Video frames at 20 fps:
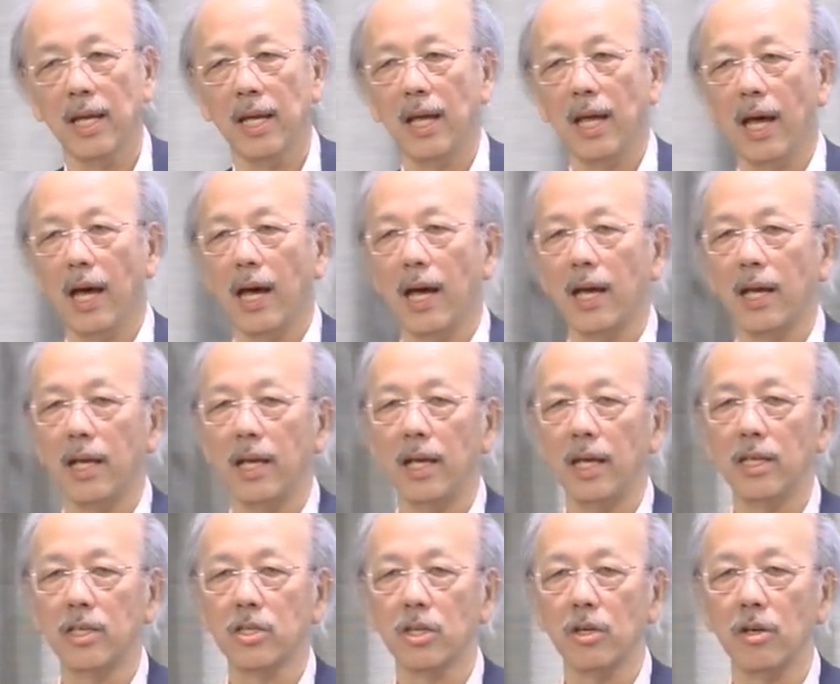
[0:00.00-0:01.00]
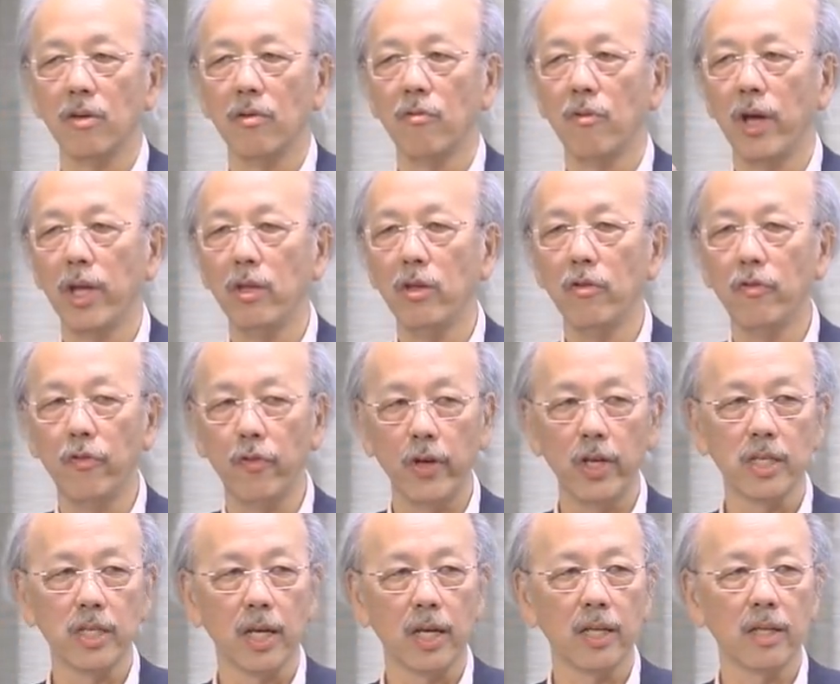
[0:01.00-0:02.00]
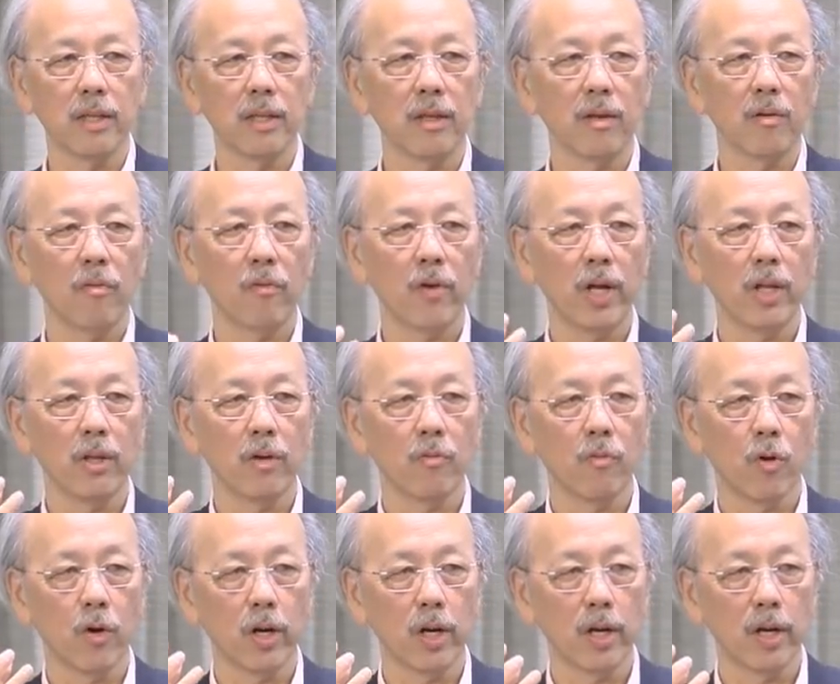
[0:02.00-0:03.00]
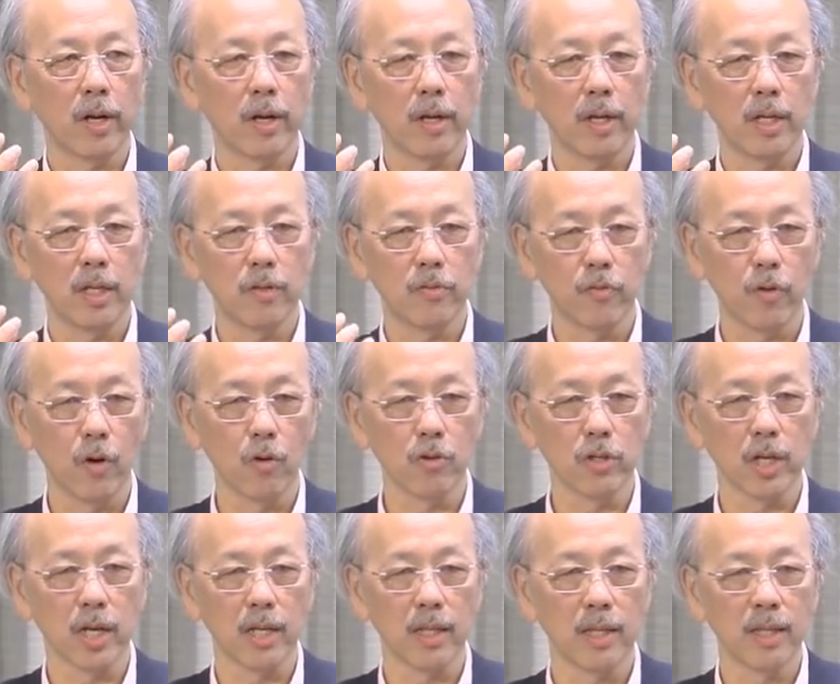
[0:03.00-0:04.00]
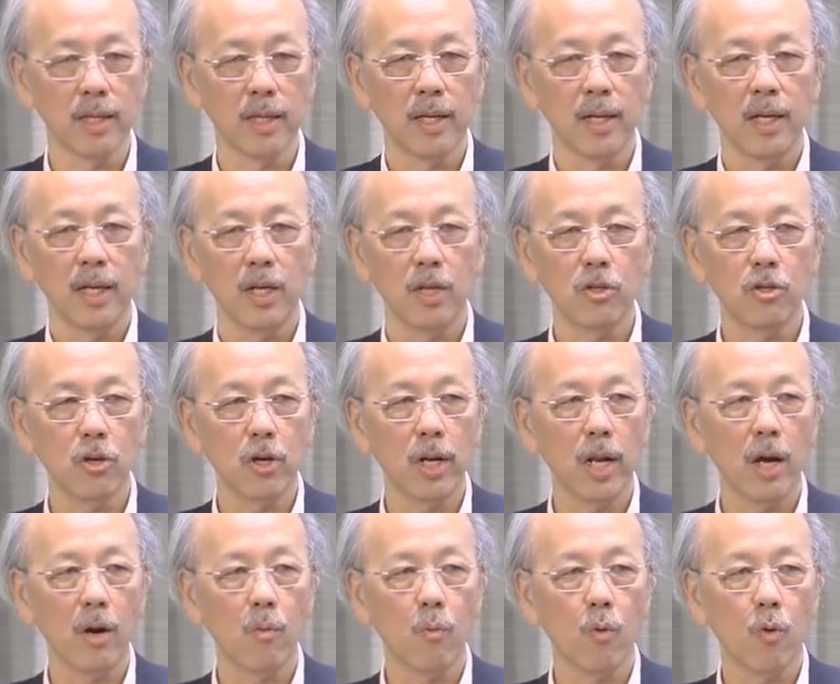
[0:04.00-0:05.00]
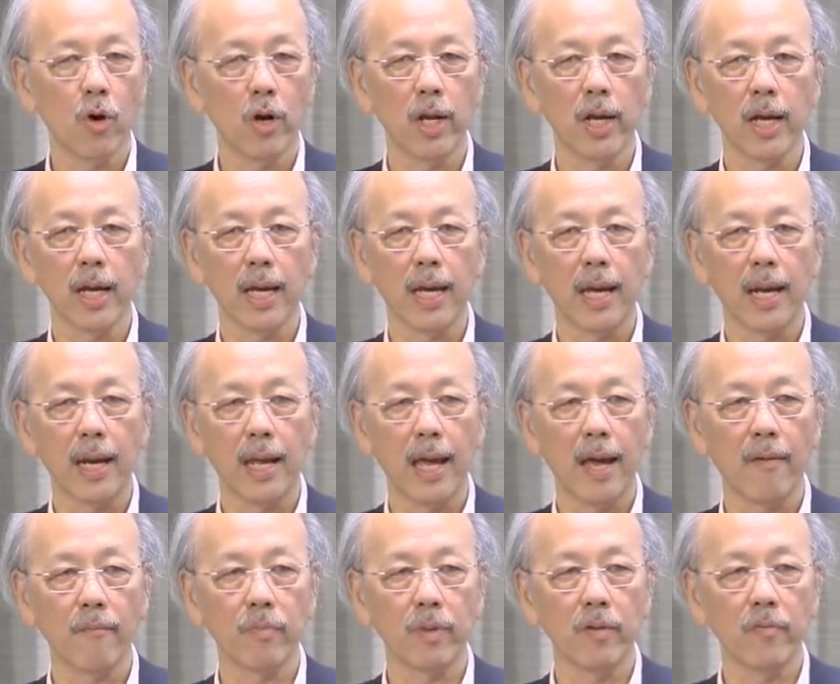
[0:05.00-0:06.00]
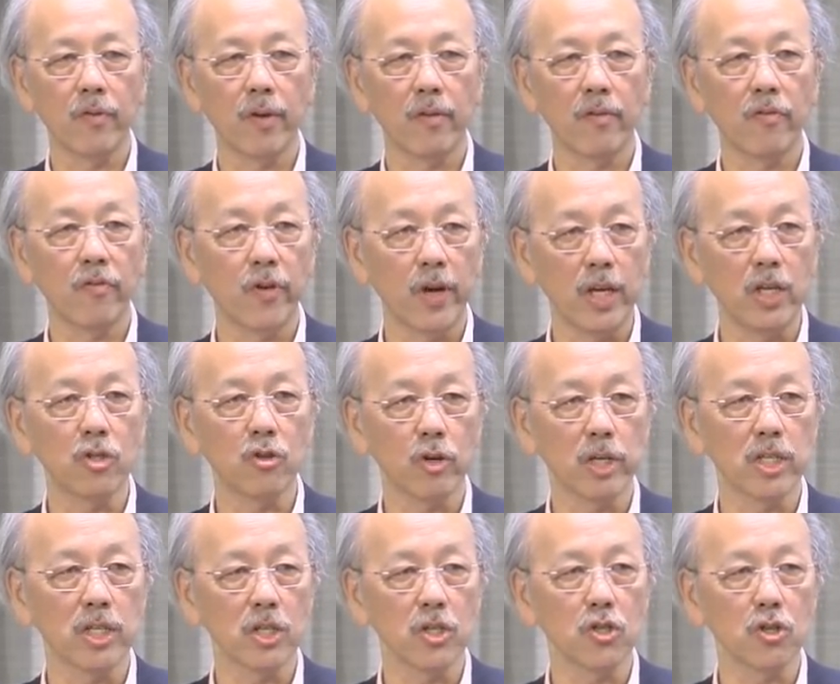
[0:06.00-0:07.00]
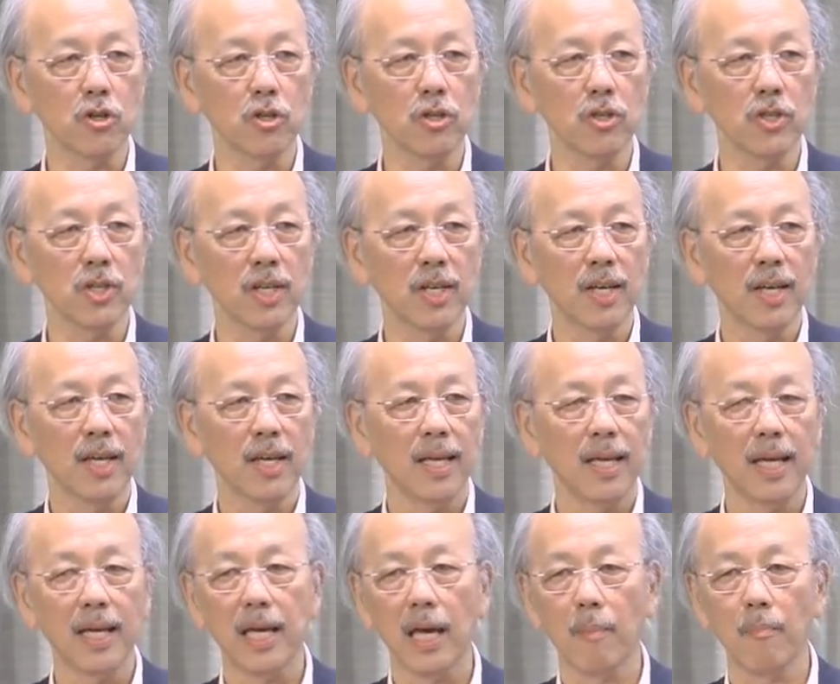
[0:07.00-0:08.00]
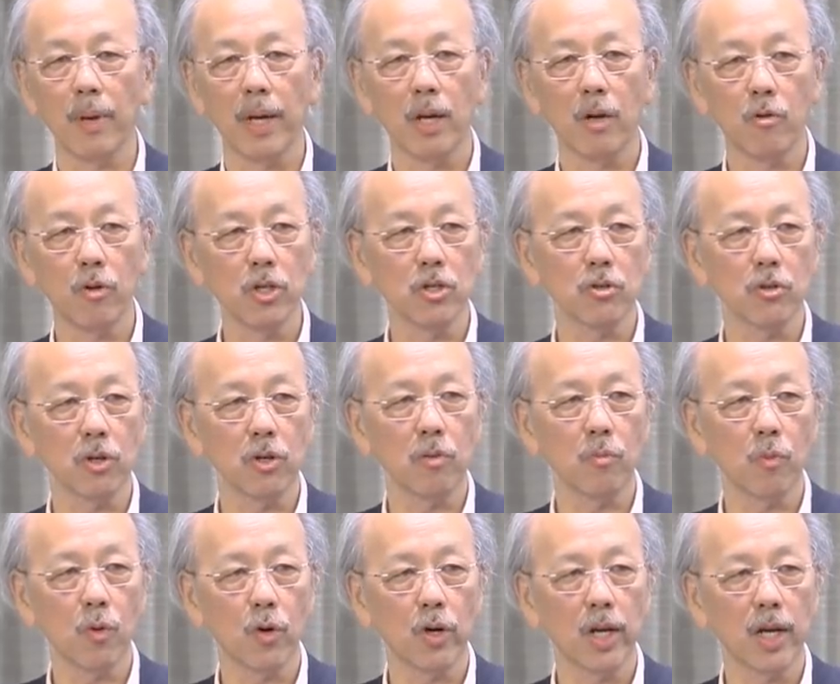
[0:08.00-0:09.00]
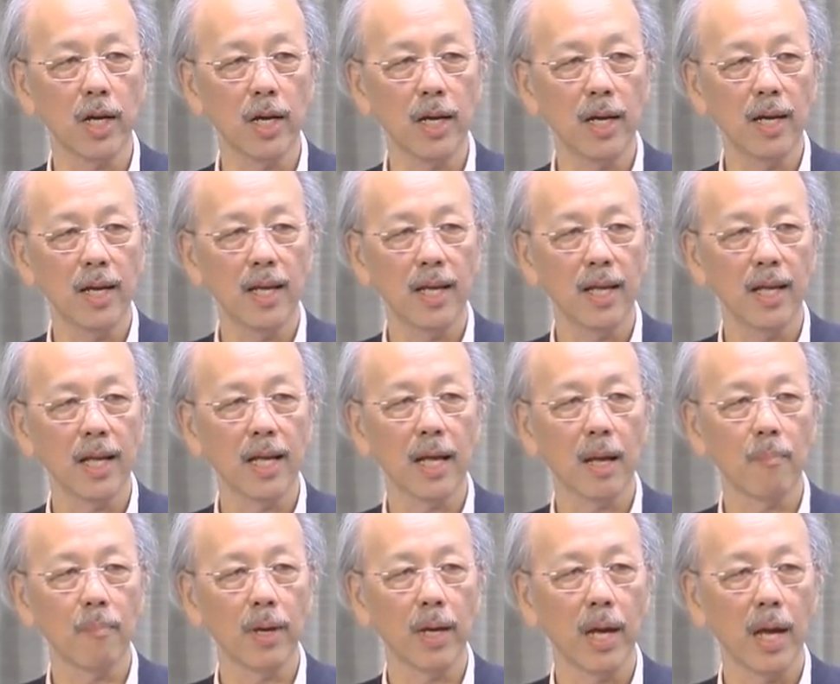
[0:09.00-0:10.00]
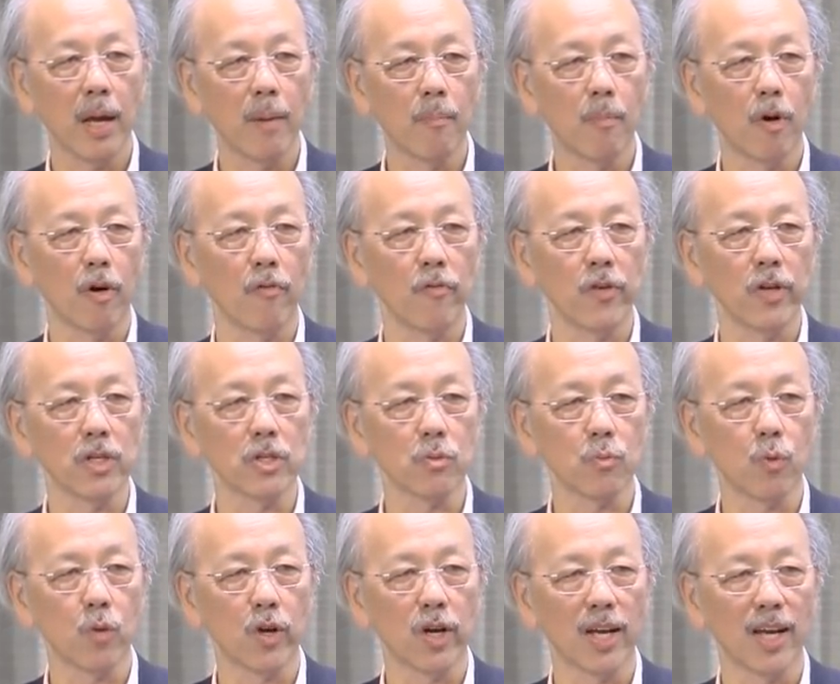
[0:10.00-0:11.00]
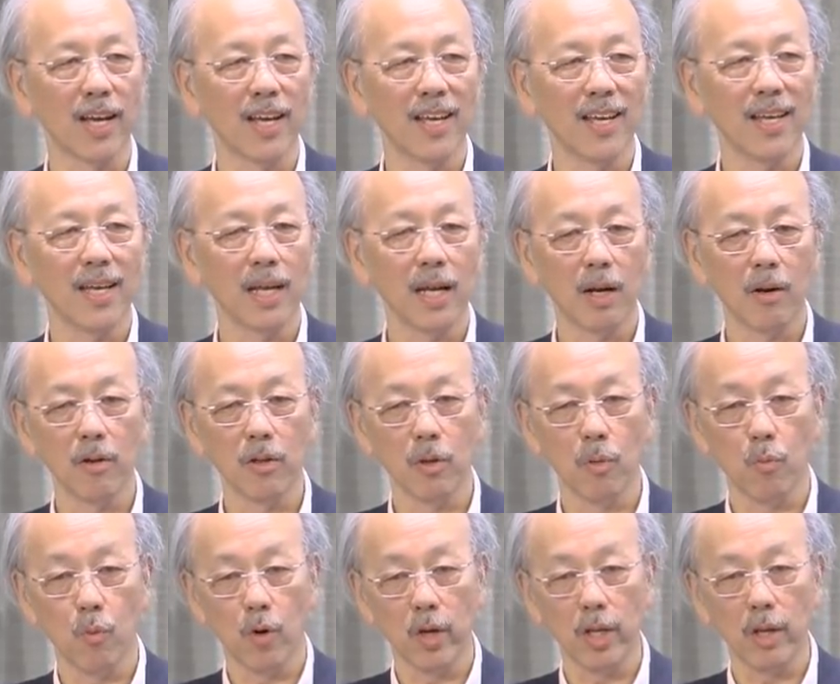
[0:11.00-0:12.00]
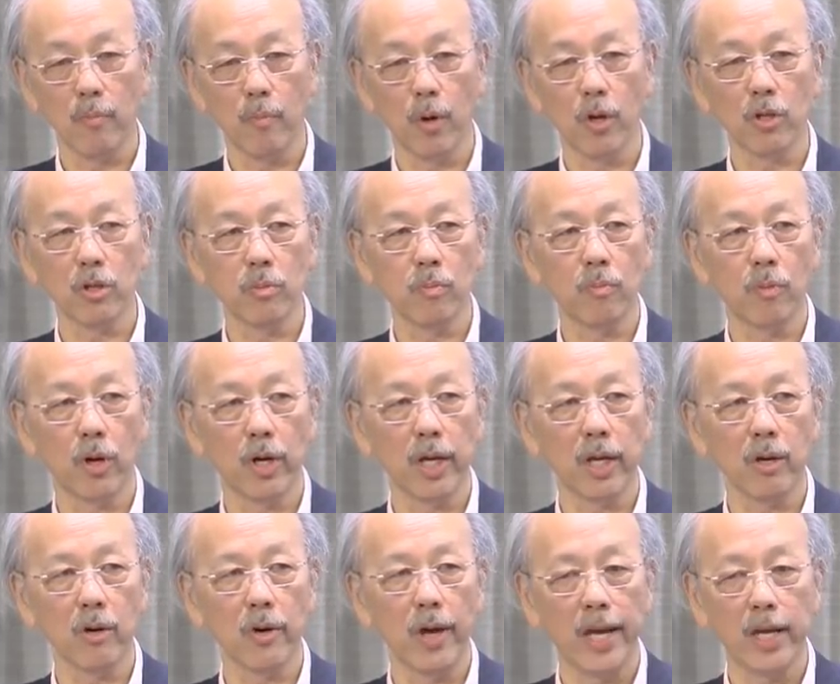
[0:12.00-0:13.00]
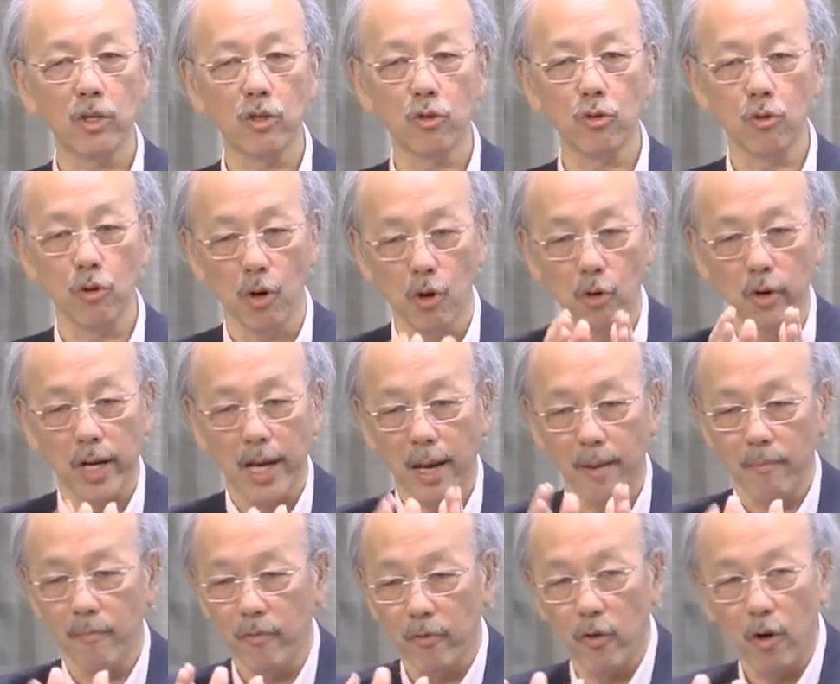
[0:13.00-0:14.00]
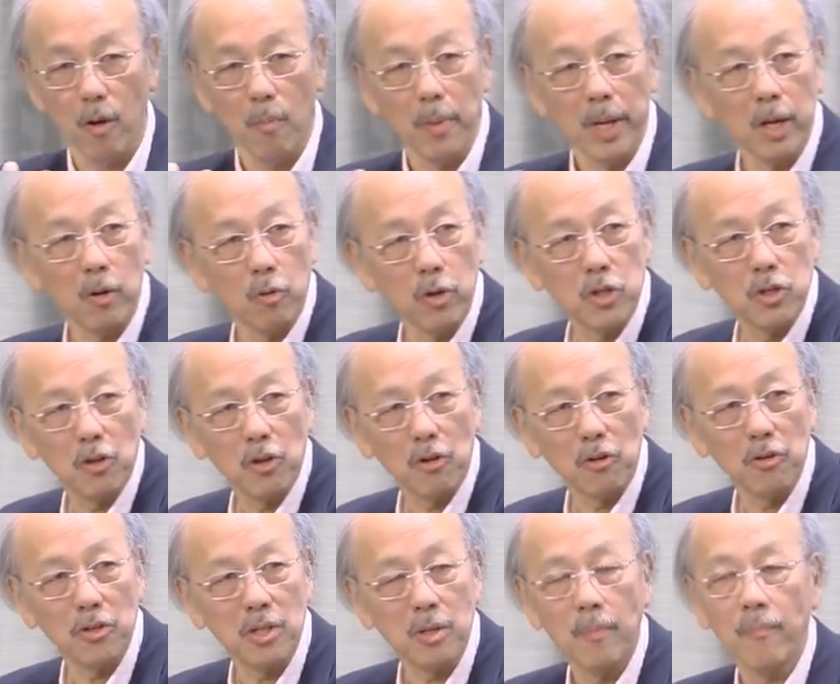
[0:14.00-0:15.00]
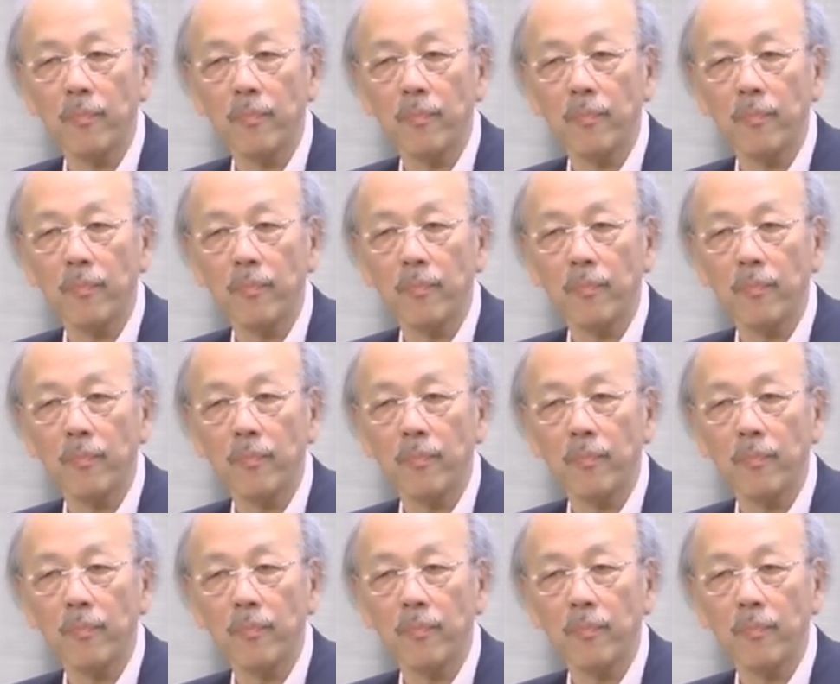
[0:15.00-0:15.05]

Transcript: uh, it's uh, when you freeze it, when the water is frozen, it turns out water can have different phase transitions. It can be crystalline water. It can be amorphous water. You know, the water molecule H2O can form in crystals.